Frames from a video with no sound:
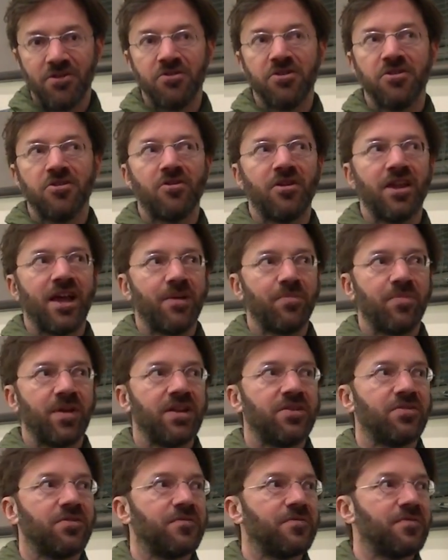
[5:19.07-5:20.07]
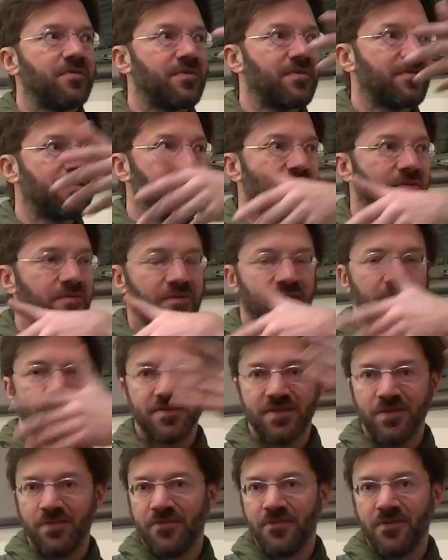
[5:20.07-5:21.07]
You know, like Beethoven's Fifth
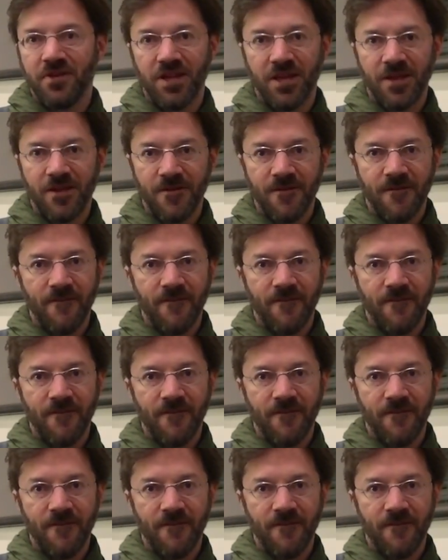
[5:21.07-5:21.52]
Symphony,